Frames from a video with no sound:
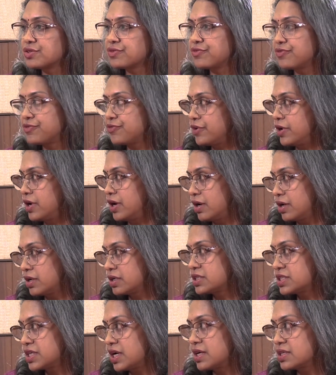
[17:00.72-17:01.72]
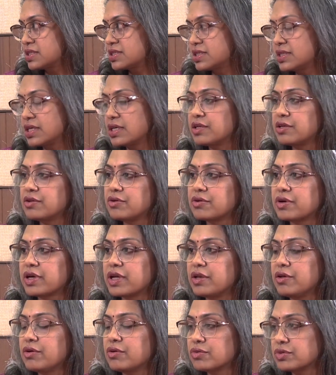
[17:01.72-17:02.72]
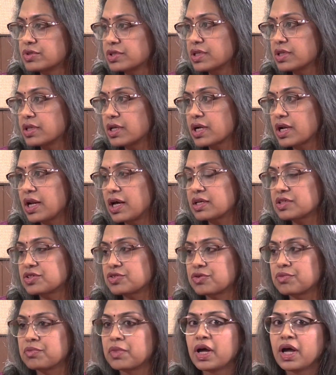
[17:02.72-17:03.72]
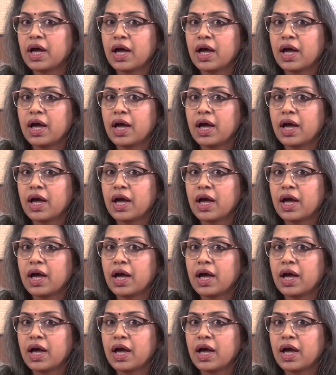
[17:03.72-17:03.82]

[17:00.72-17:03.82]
of tasks that you can use in the classroom,